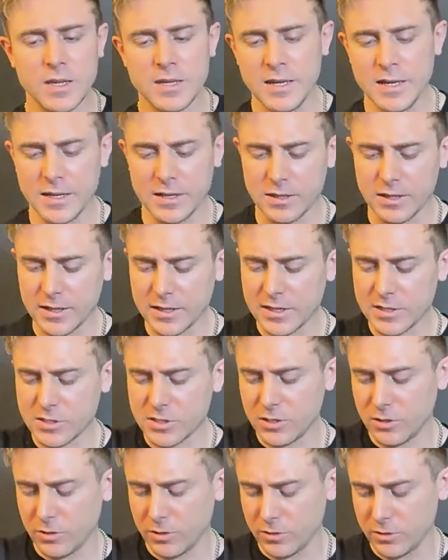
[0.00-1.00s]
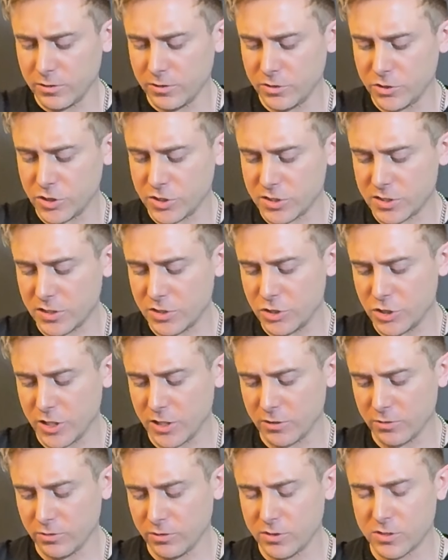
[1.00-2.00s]
And like I said earlier, just in
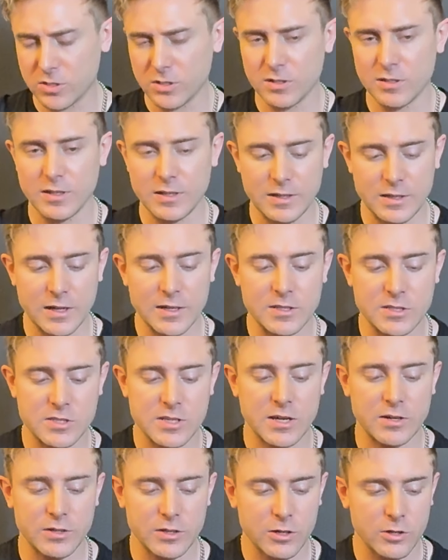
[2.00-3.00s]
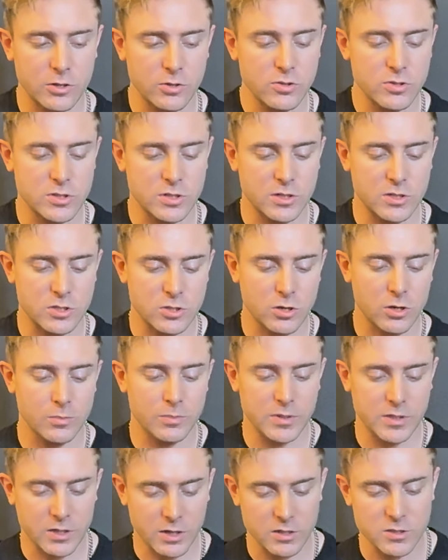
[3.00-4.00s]
general, it's a nice sounding acoustic guitar
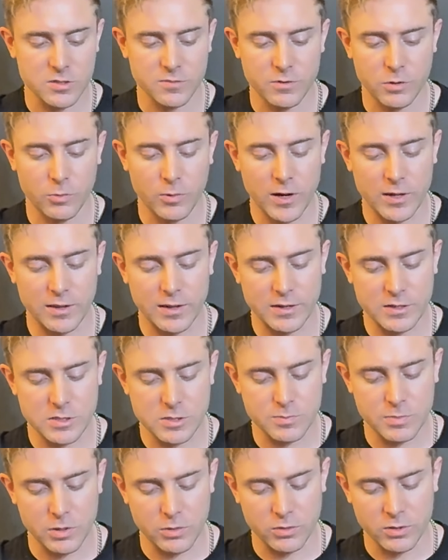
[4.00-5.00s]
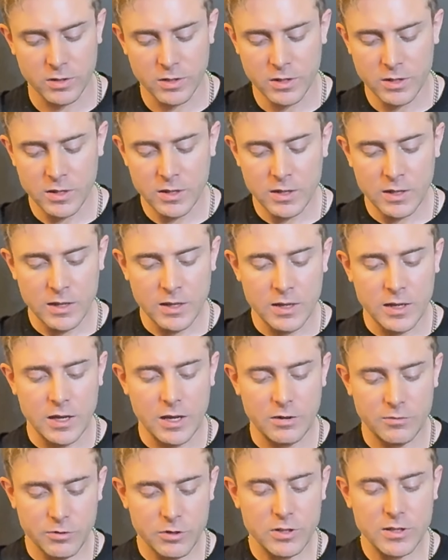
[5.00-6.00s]
because of the way that it's built.
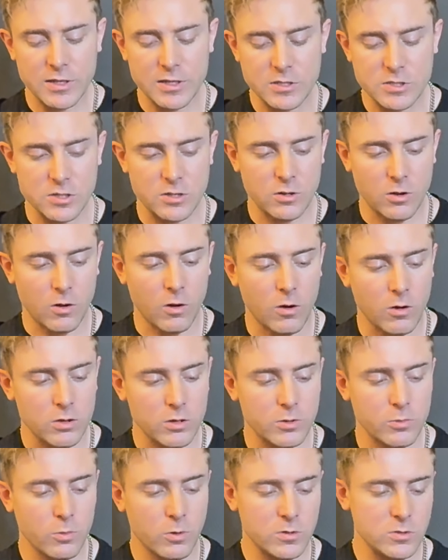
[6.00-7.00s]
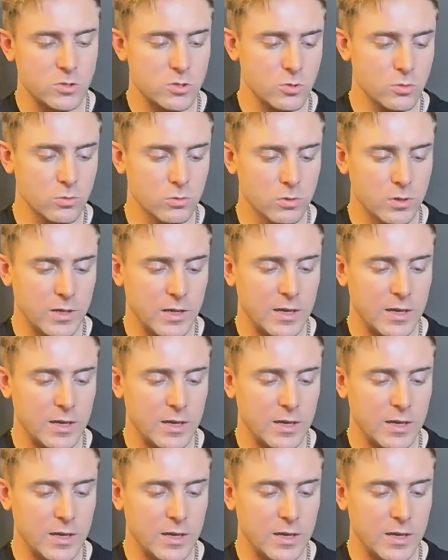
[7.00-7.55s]
It really is an all-in-one tool.